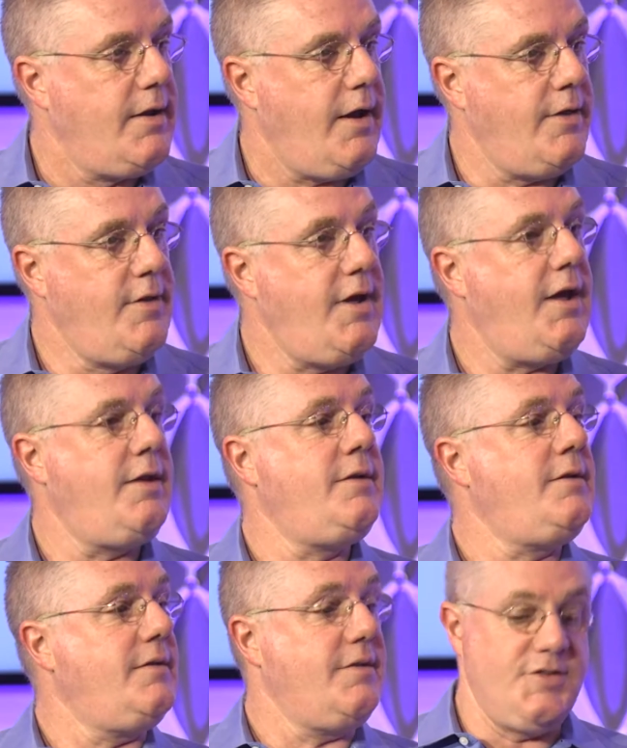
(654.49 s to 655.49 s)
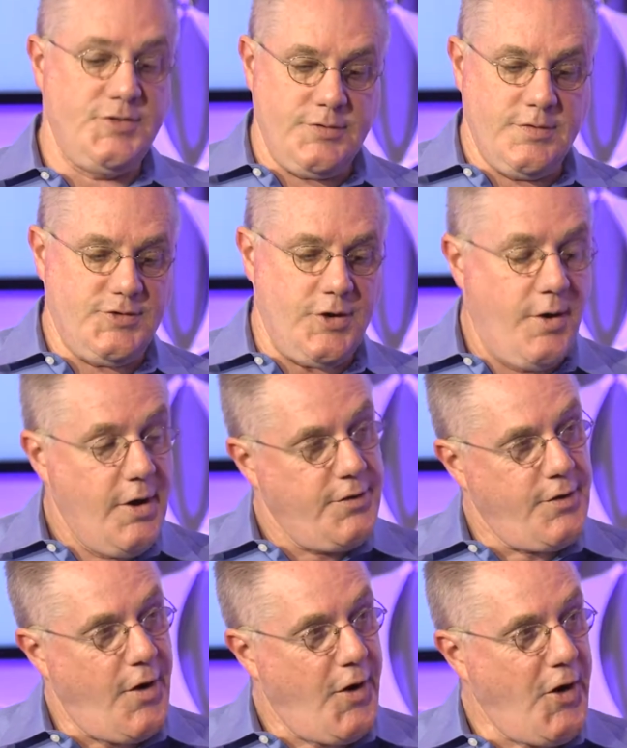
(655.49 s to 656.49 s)
And then, so
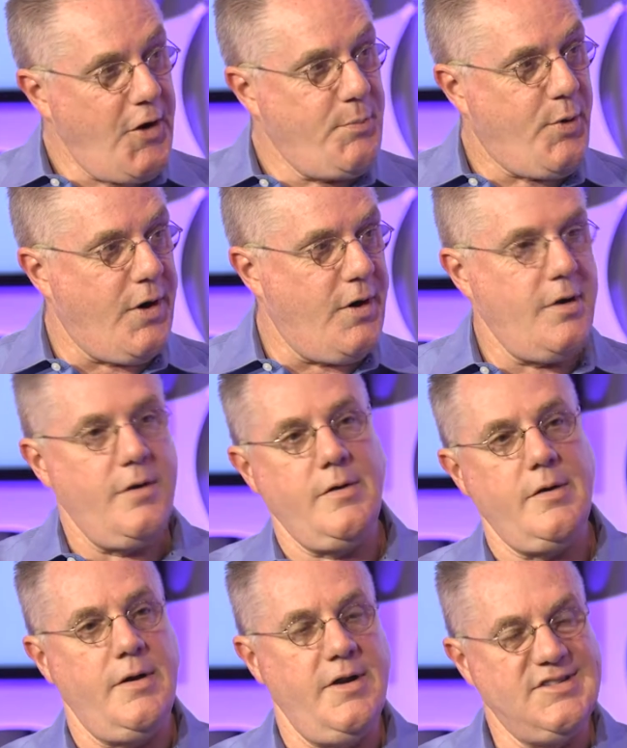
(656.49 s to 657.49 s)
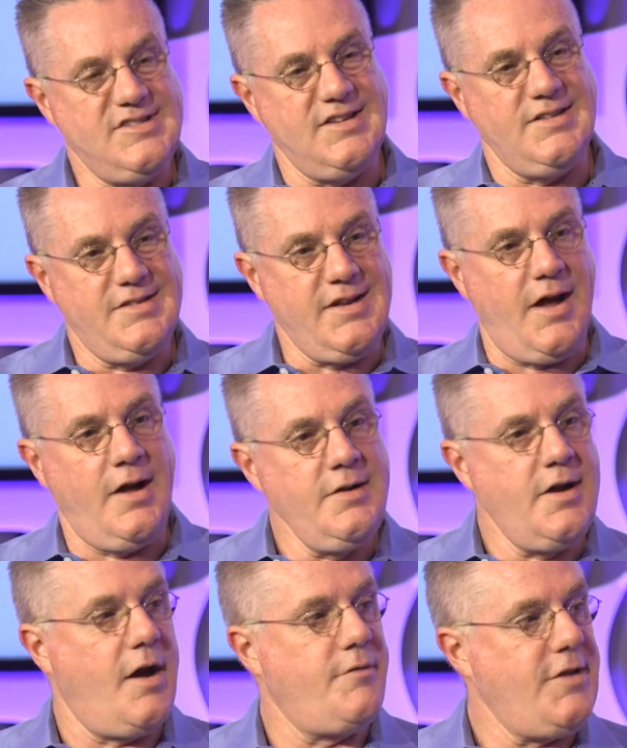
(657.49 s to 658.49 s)
the hard part is to
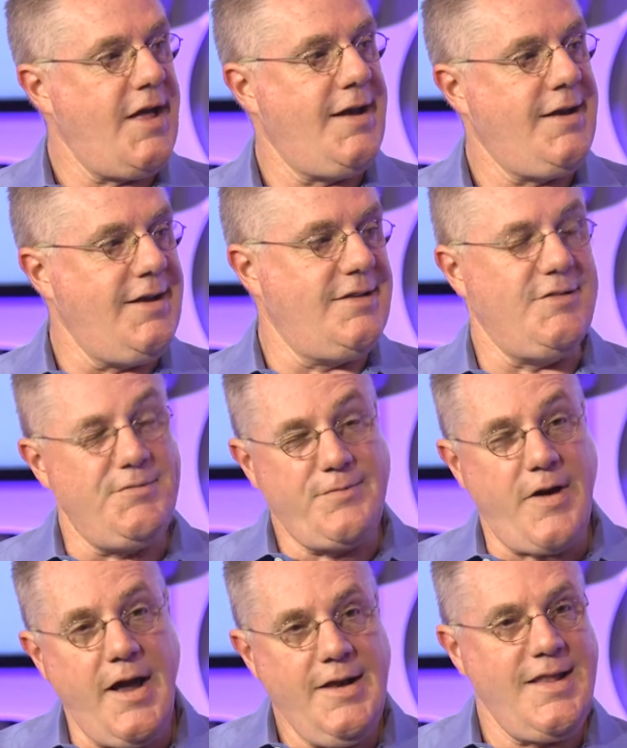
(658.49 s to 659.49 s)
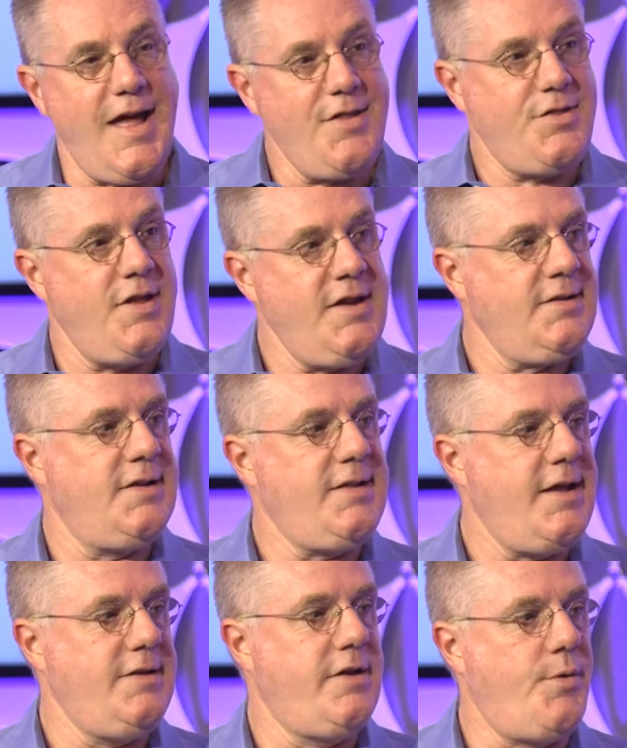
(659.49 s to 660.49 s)
uncover that need, to find that thing that
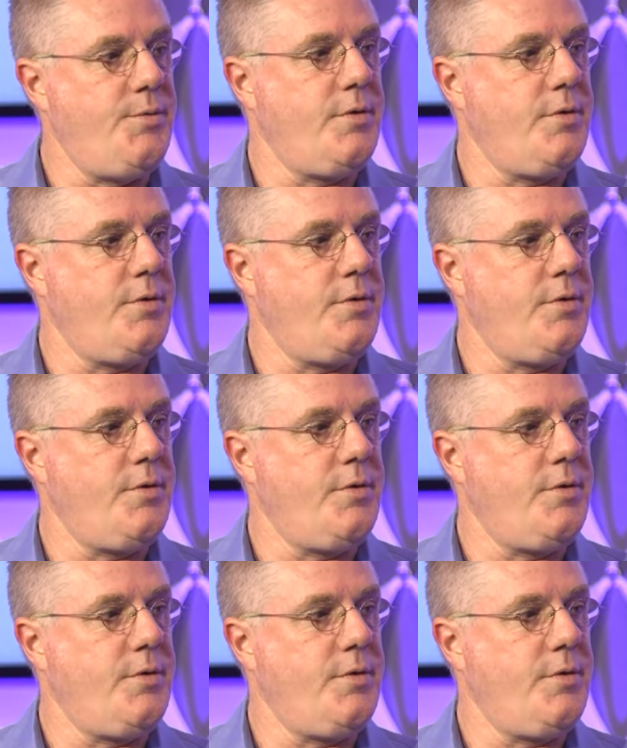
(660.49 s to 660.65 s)
they don't